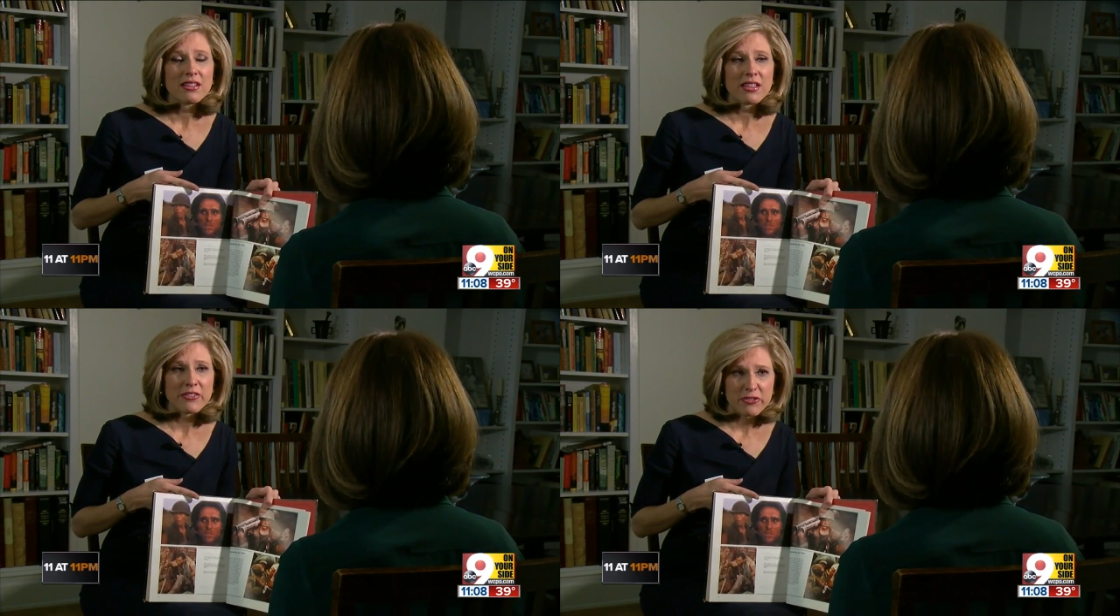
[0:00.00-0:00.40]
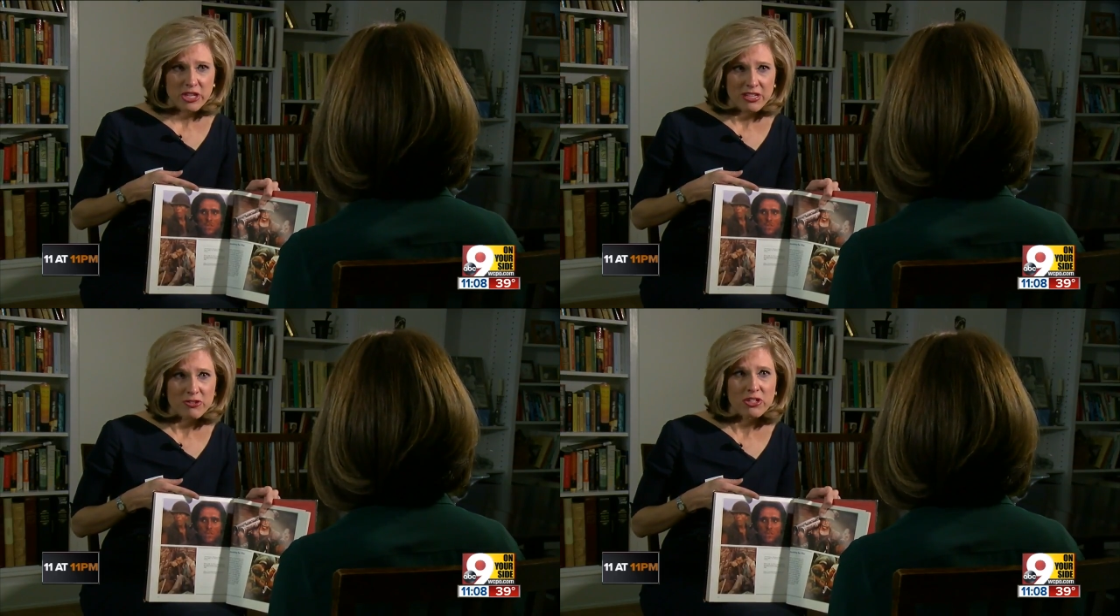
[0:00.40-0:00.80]

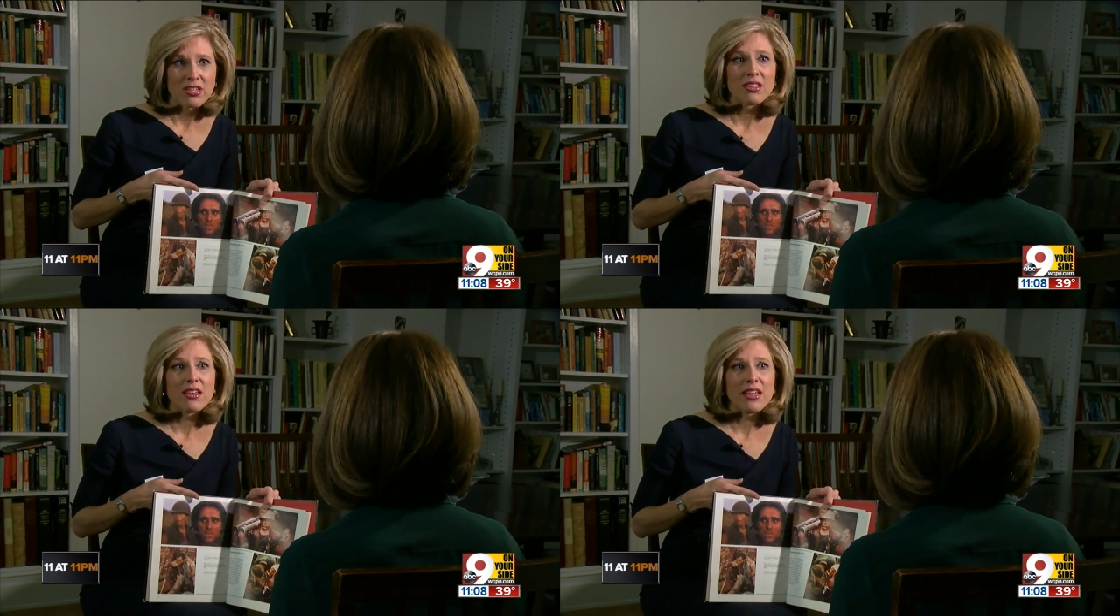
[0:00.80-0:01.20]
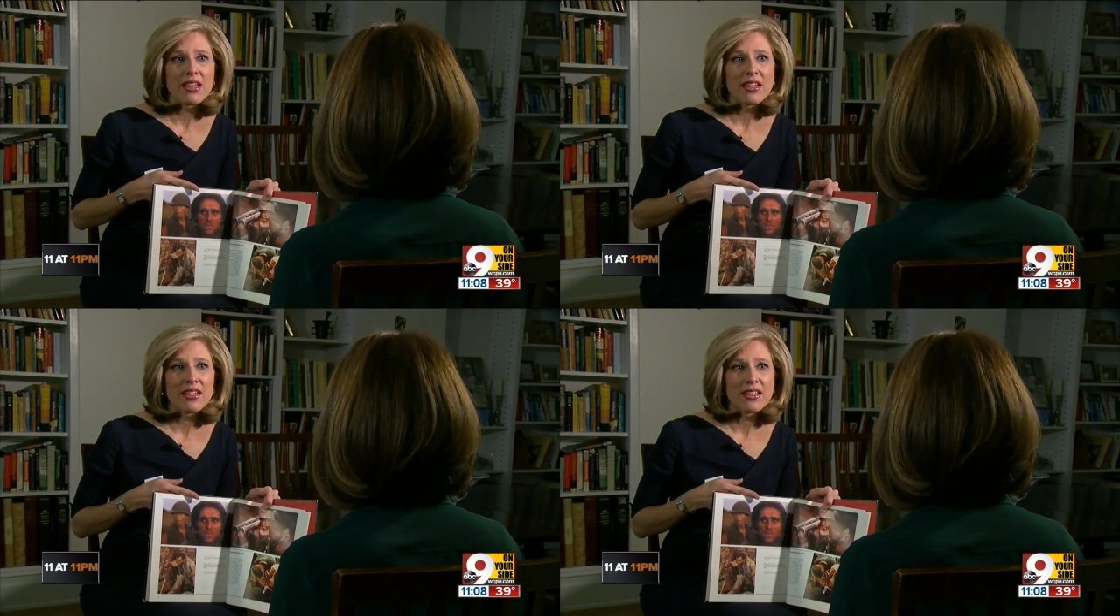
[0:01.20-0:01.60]
life-changing,
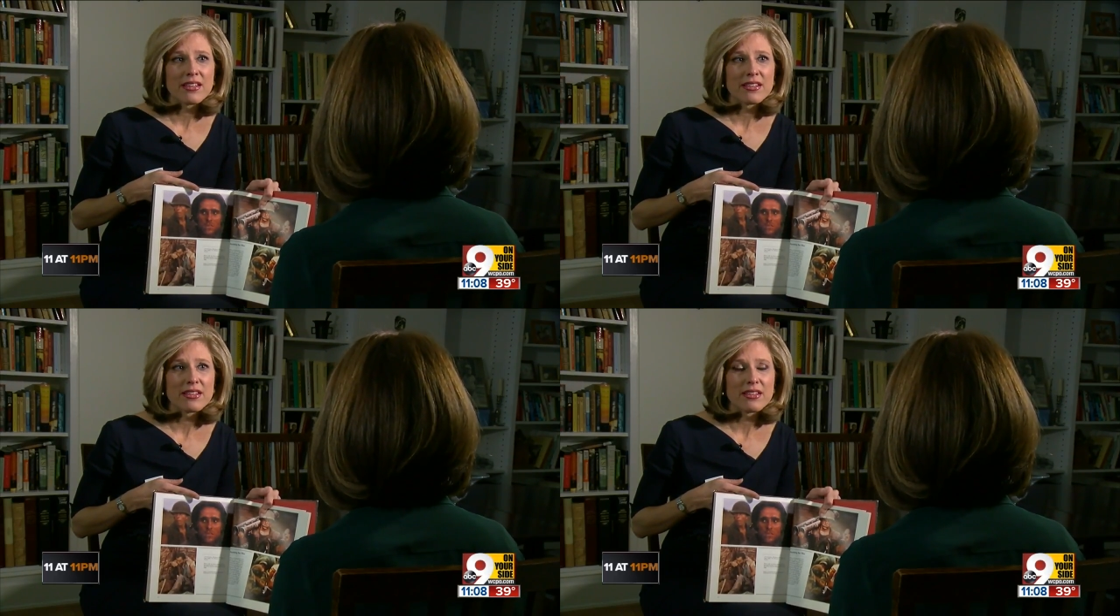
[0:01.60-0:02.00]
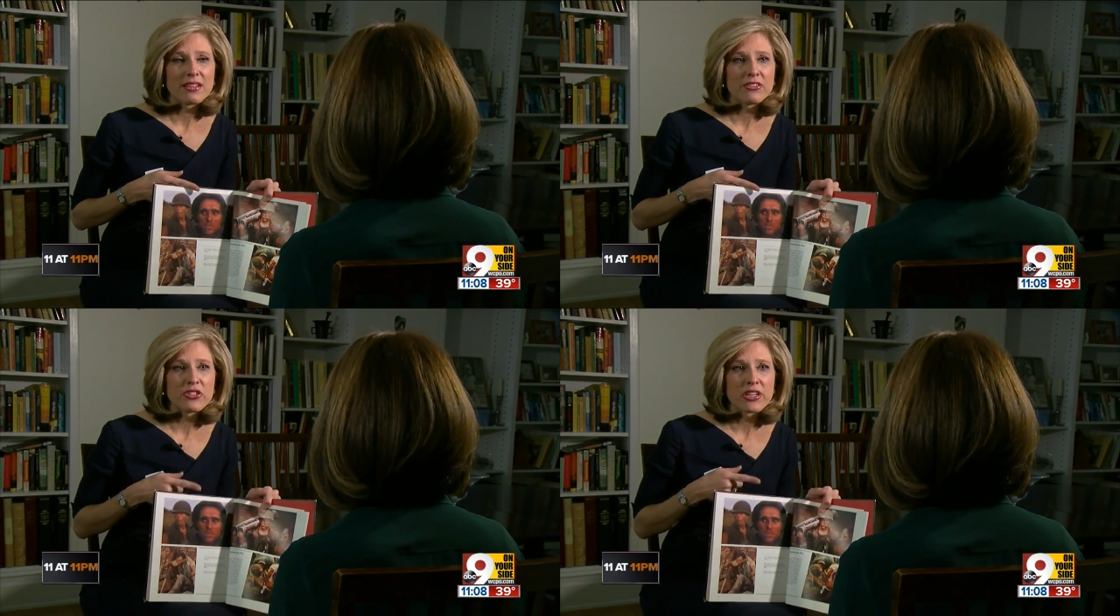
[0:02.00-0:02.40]
and
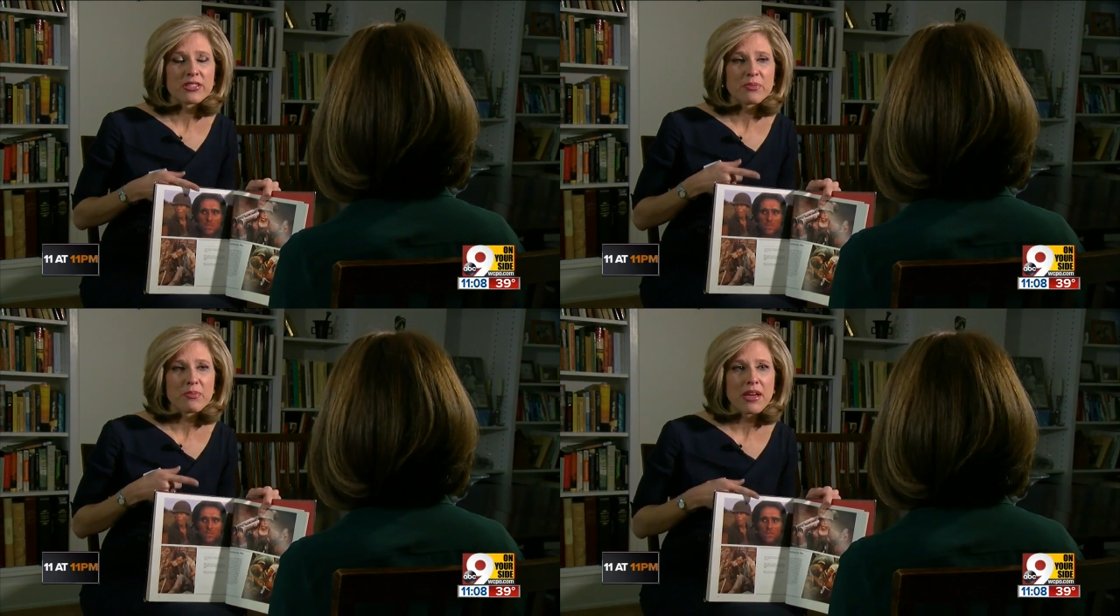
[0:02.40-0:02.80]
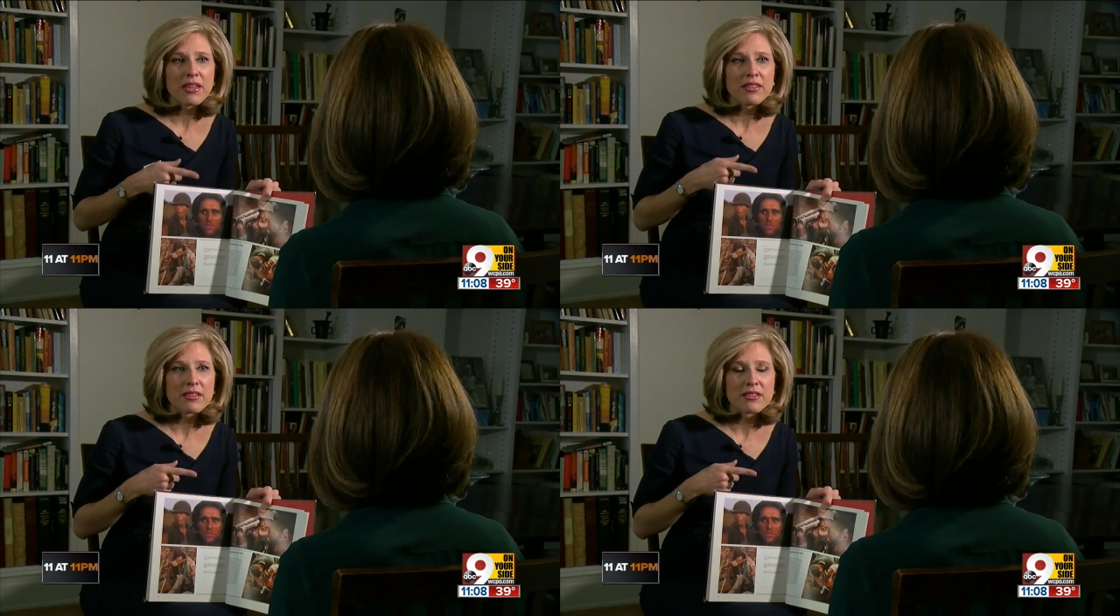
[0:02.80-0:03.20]
just by
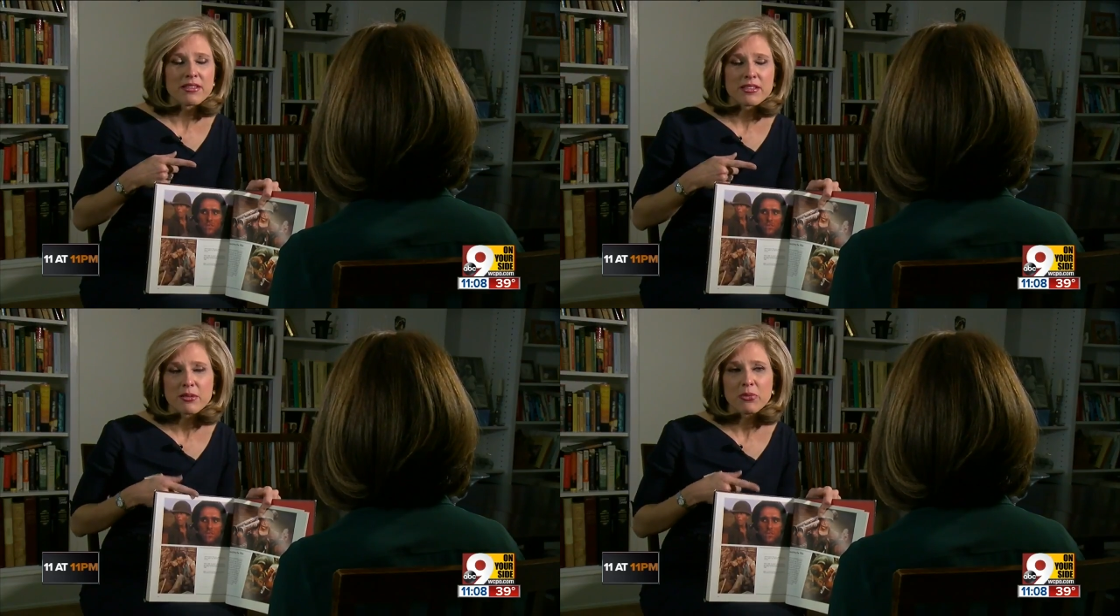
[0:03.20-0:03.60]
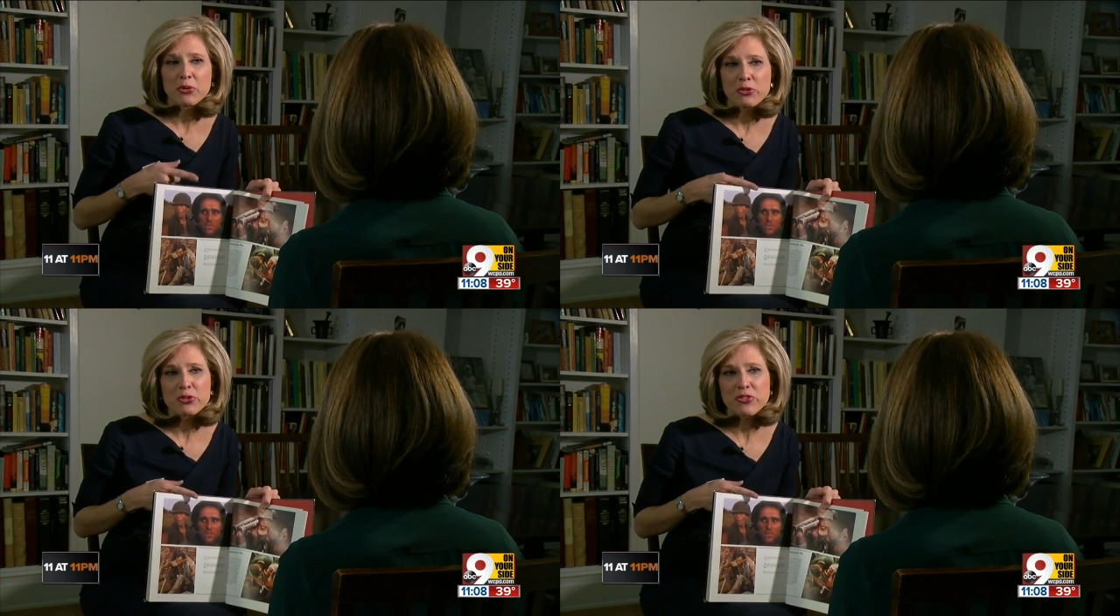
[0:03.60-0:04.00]
the simple
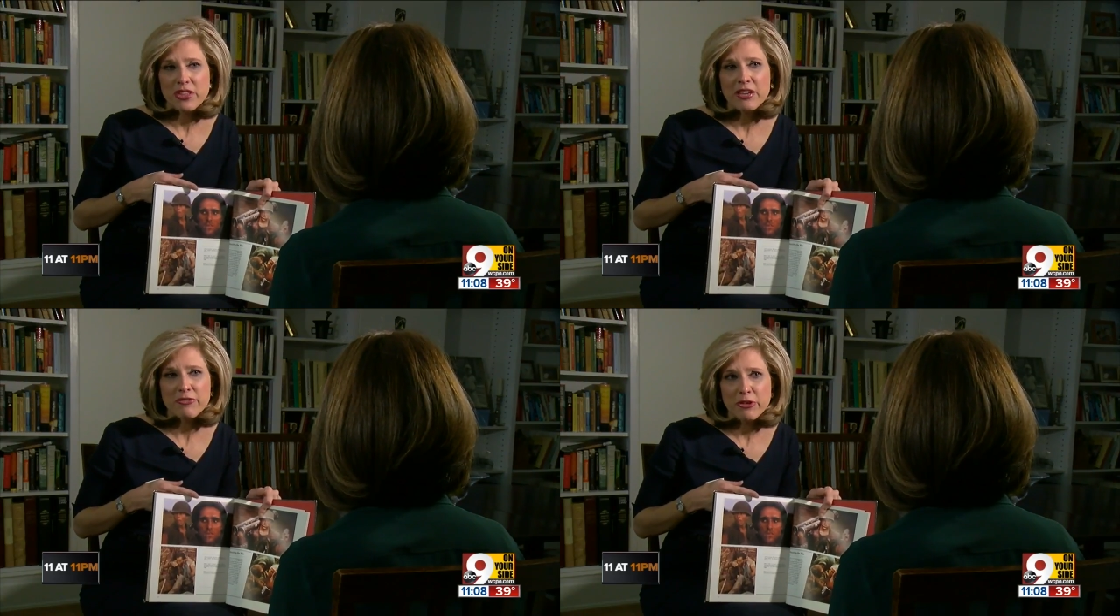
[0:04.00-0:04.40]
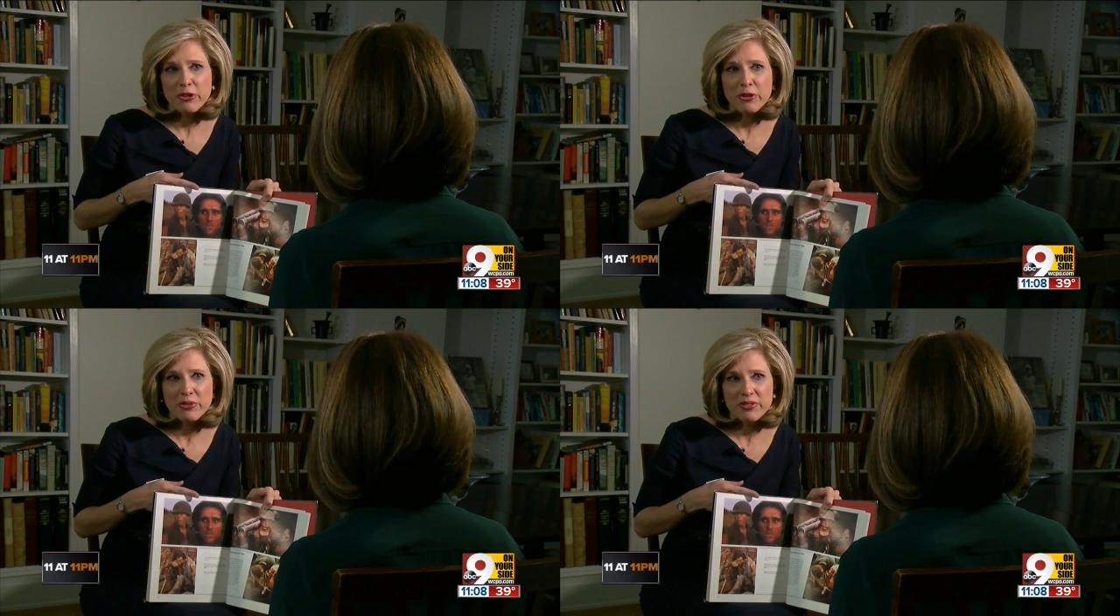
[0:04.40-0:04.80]
use of that photo.